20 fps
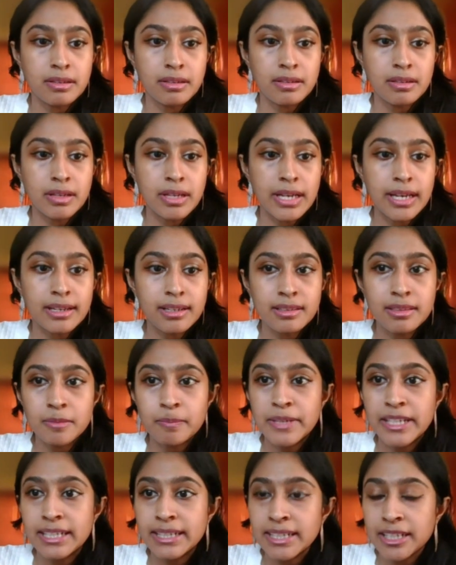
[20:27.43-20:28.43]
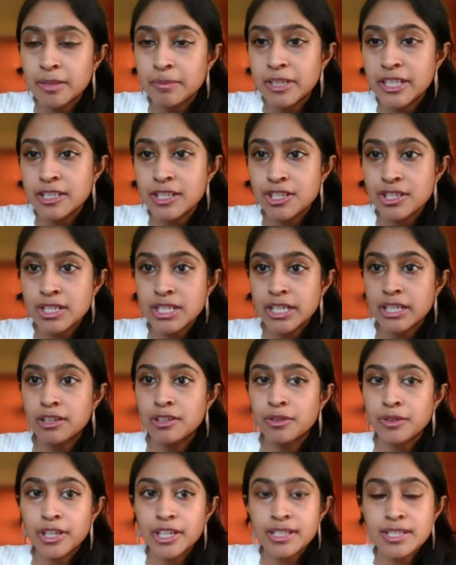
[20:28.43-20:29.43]
And in the meantime, let's just take a
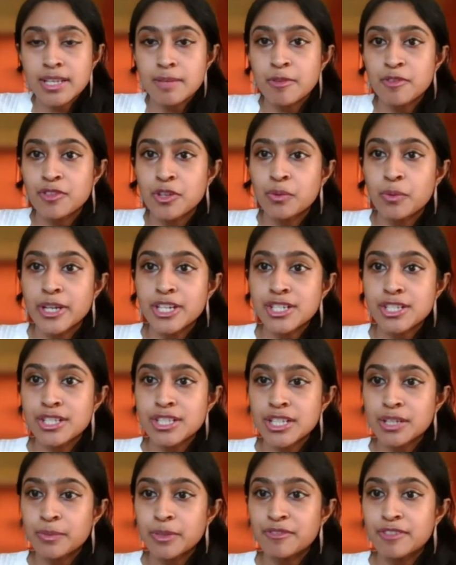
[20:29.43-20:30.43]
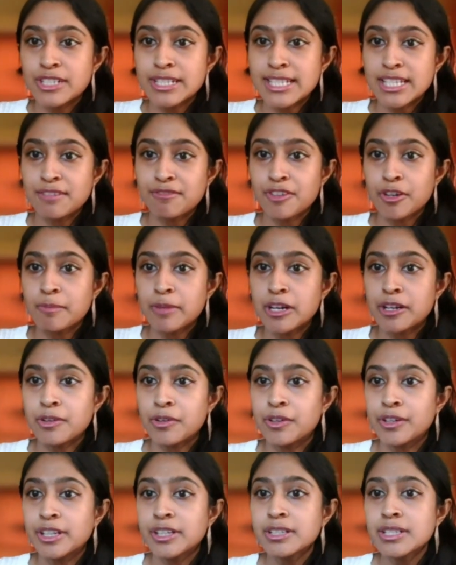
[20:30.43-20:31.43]
look at some of the questions that we've received from our
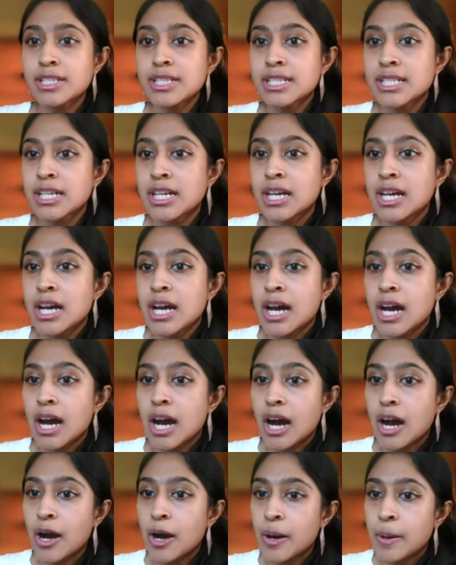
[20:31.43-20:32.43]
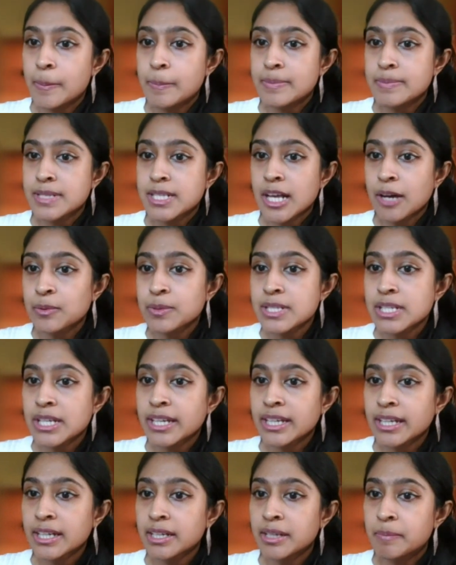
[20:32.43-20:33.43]
audience. Sounds like
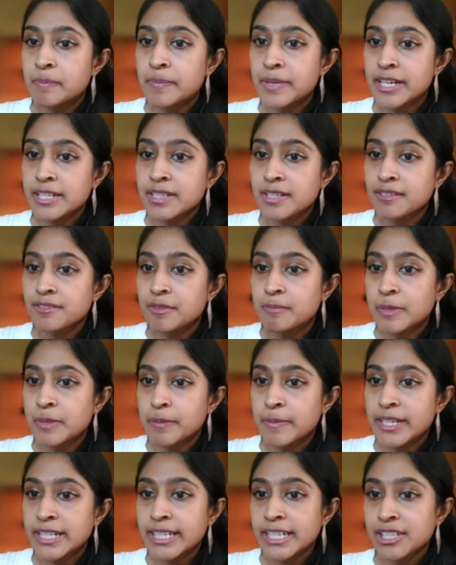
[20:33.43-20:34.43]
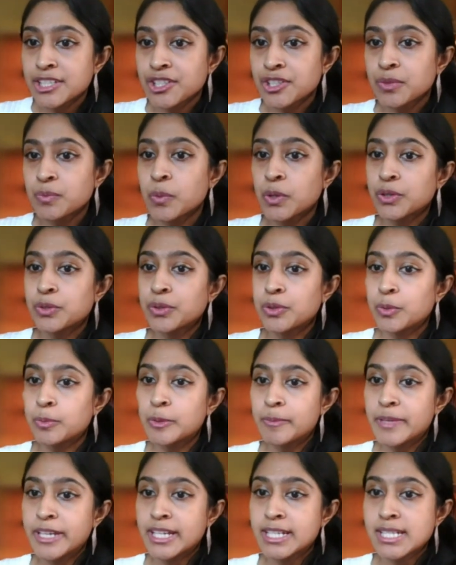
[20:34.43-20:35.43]
an impressive implementation. What do Global
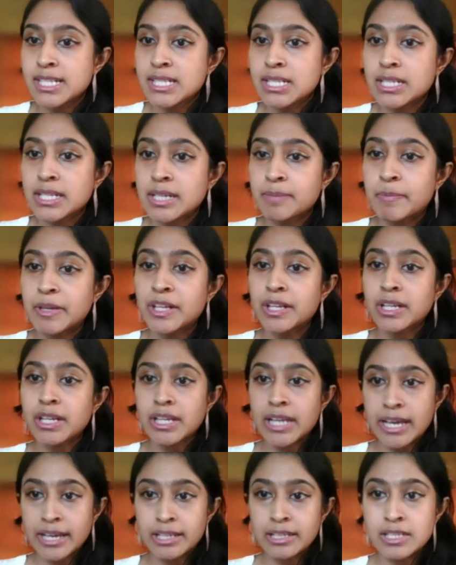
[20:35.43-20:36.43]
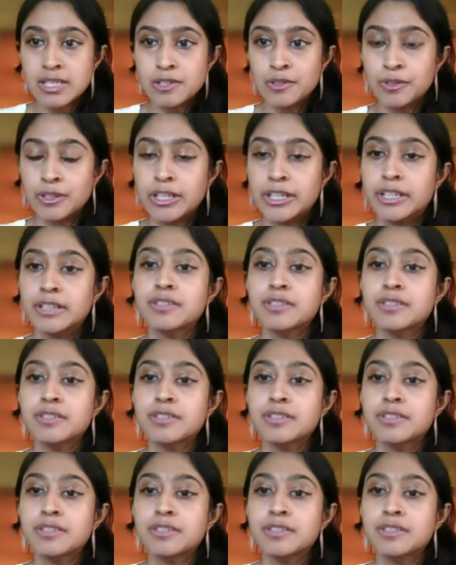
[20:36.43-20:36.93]
PX's typical clients look like?